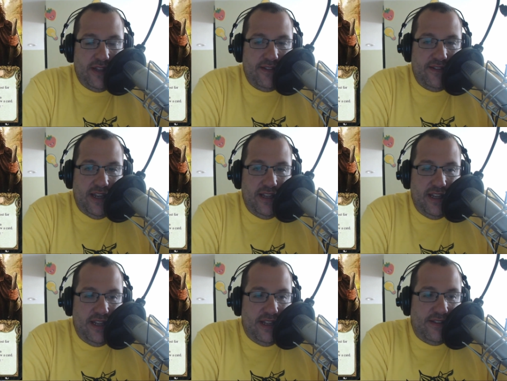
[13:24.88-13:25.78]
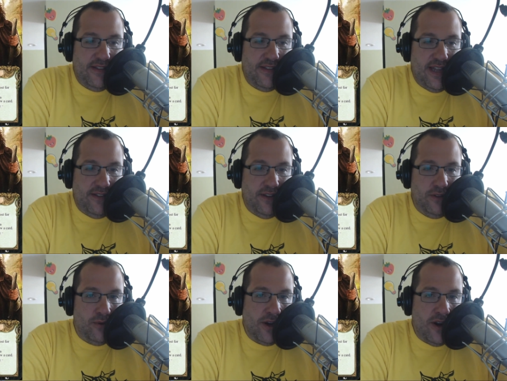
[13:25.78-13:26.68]
let's see, it's that's a
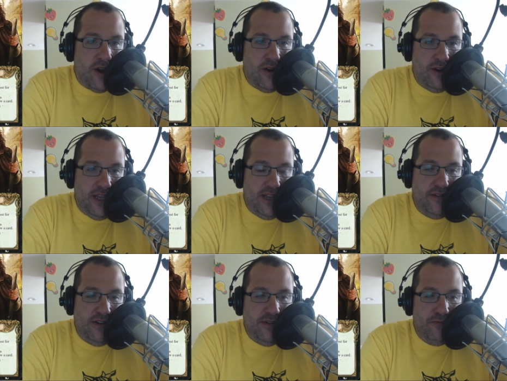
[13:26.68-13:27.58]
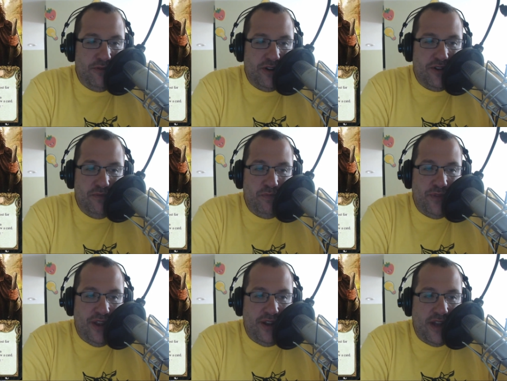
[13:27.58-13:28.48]
lore card that
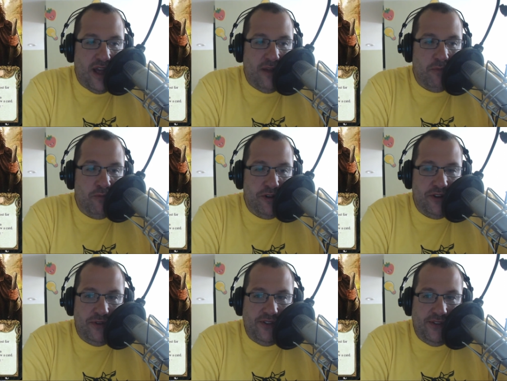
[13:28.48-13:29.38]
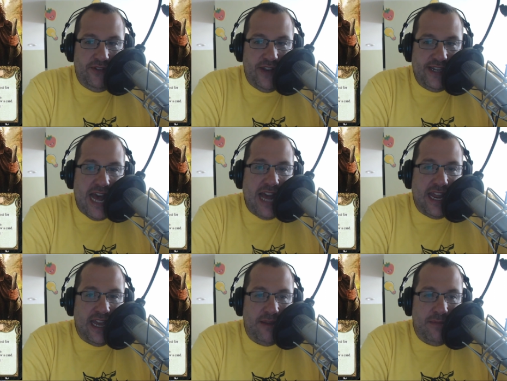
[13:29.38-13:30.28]
that um, reduces an
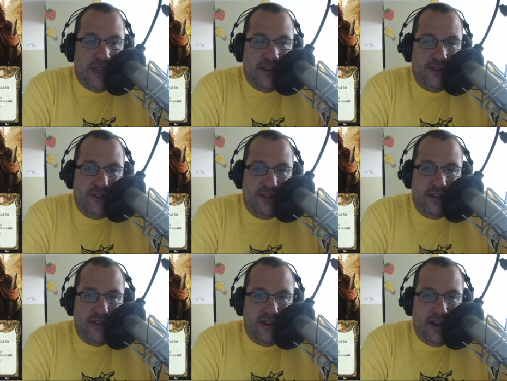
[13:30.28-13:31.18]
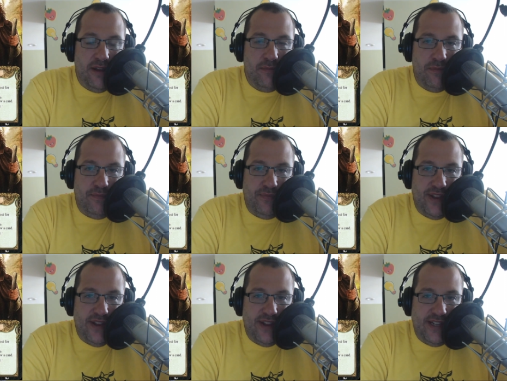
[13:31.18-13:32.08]
attacking enemy's um,
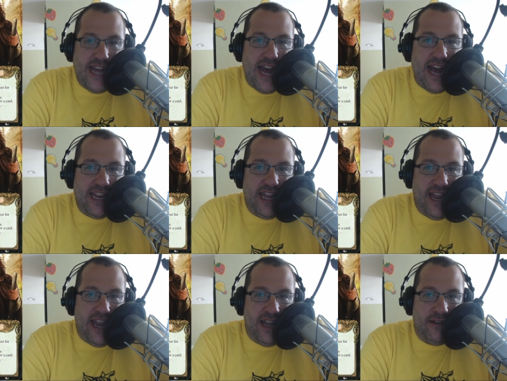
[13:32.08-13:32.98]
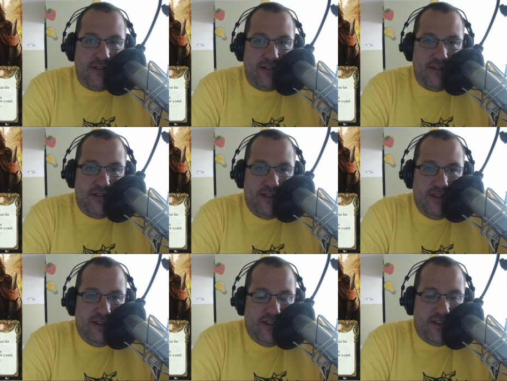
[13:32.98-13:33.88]
attack and
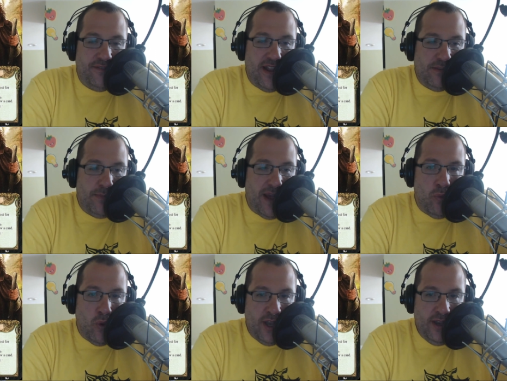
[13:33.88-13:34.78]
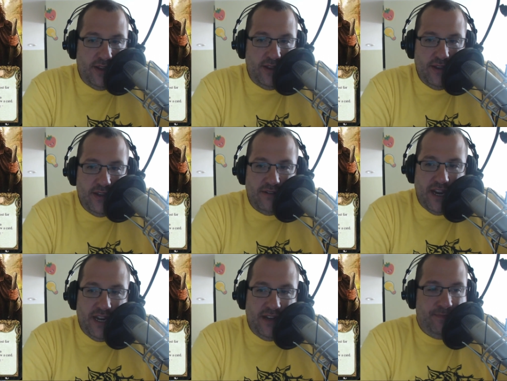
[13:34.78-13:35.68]
defense by one, right?